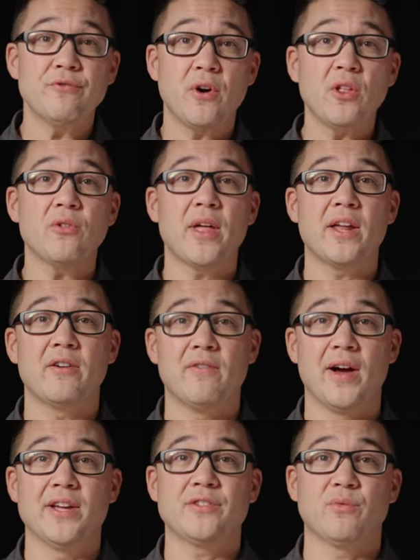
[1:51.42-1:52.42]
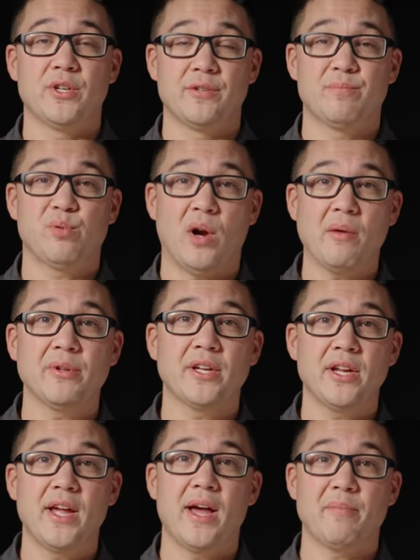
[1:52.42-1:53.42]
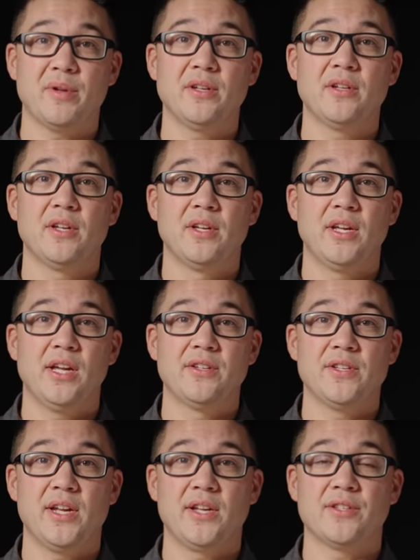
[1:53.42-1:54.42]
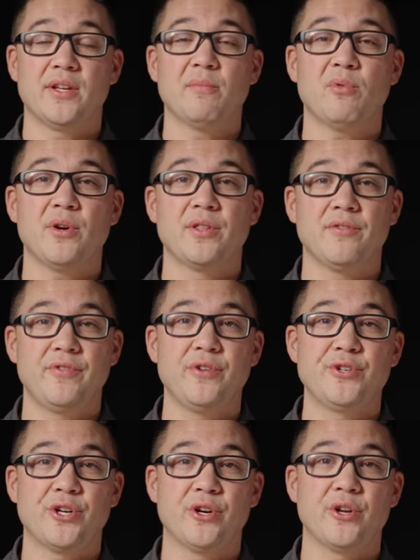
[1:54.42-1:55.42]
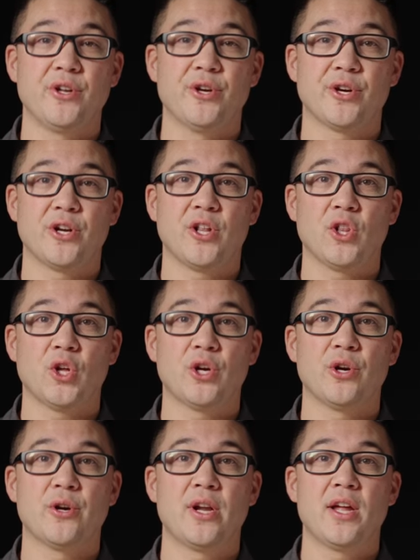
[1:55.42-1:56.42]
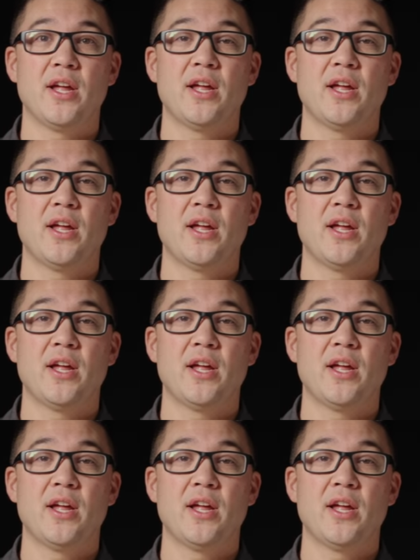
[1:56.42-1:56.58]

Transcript: you follow that advice, what is probably gonna happen is that at some point in the future, you're gonna learn